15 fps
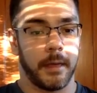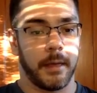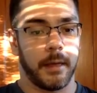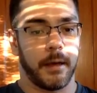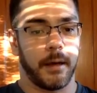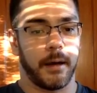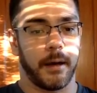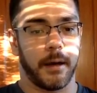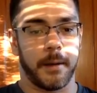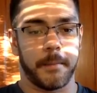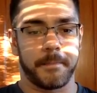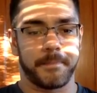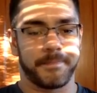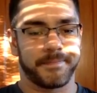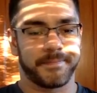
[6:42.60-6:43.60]

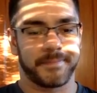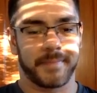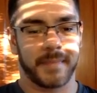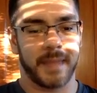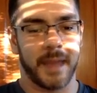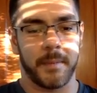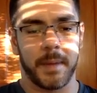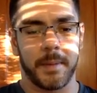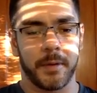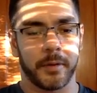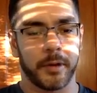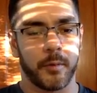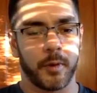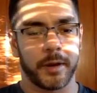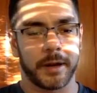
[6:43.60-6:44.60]
Yeah, maybe
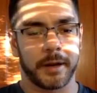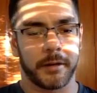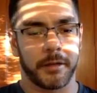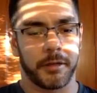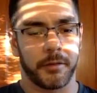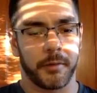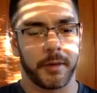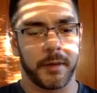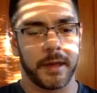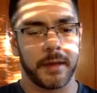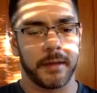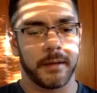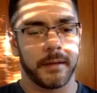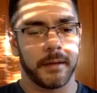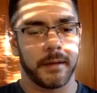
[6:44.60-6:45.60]
only 1 out of
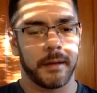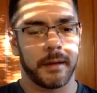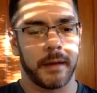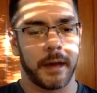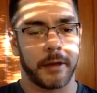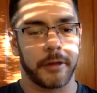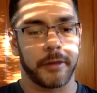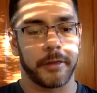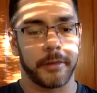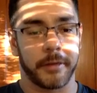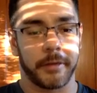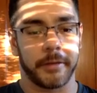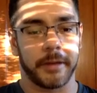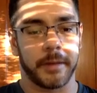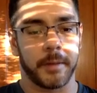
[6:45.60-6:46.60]
3 actually
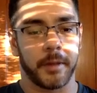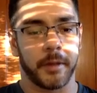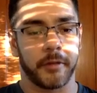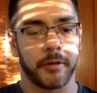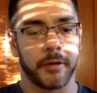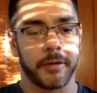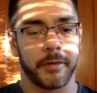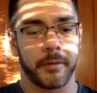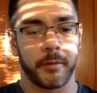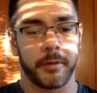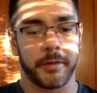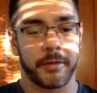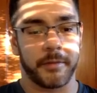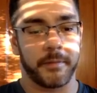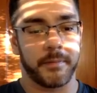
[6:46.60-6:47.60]
list an email address, and the
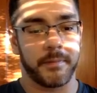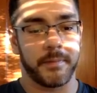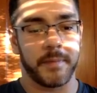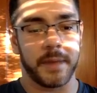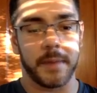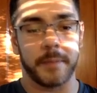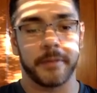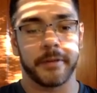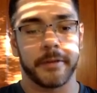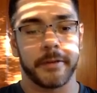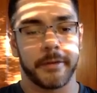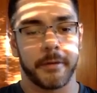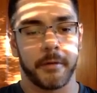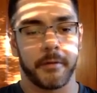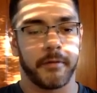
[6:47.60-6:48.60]
ones I've peeped
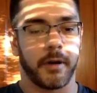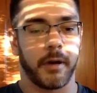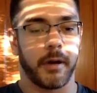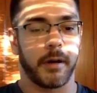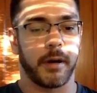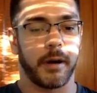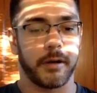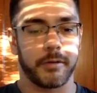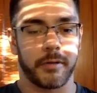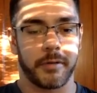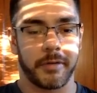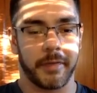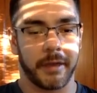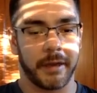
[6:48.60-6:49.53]
so far are just